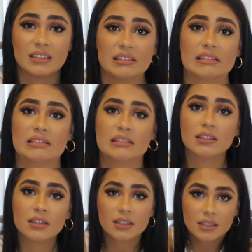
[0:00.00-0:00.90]
and
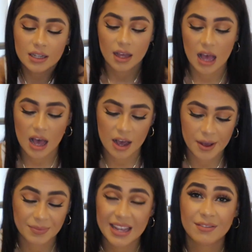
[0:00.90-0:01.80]
ugh.
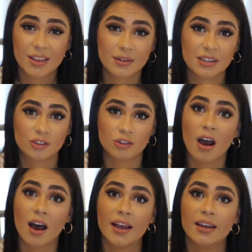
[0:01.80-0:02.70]
Even though it does
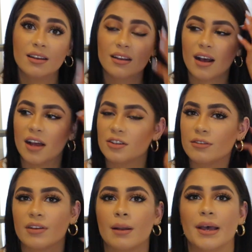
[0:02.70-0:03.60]
dry, I
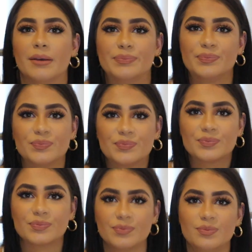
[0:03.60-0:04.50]
do feel a bit,
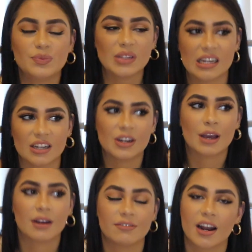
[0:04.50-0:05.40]
I don't know,
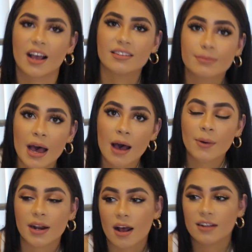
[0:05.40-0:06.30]
and I feel like I
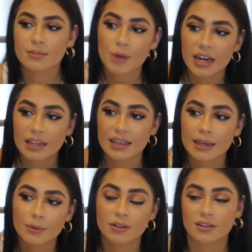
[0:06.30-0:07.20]
smell and I can't spray
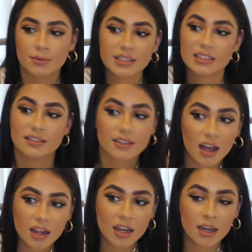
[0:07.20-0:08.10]
anything because I don't want it to
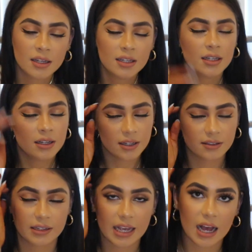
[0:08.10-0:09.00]
discolour.
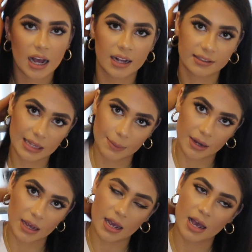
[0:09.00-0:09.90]
So yeah, I sleep
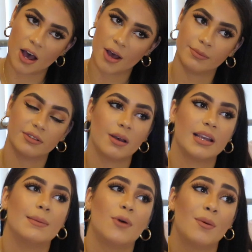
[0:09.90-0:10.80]
in it, so I
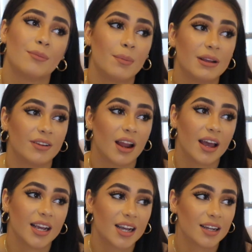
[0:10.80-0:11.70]
keep it on probably for
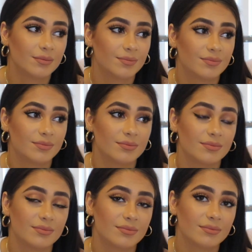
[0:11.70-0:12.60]
like
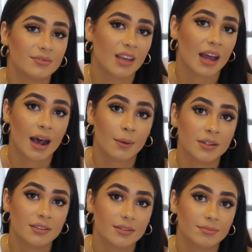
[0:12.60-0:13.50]
10
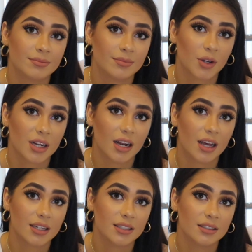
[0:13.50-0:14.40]
hours, not gonna
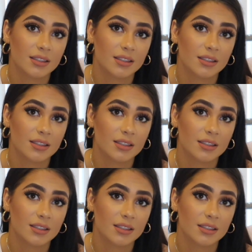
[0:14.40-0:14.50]
lie.